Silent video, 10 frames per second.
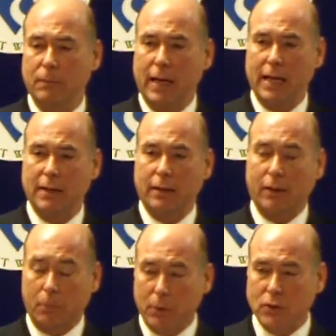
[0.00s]

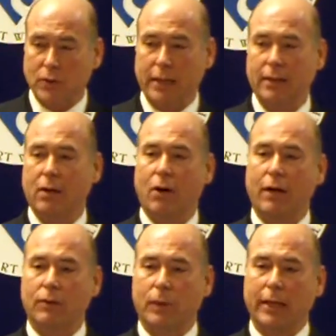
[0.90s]
handling or personally
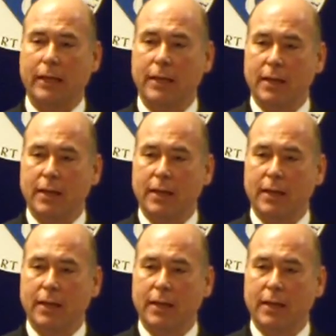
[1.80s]
authoring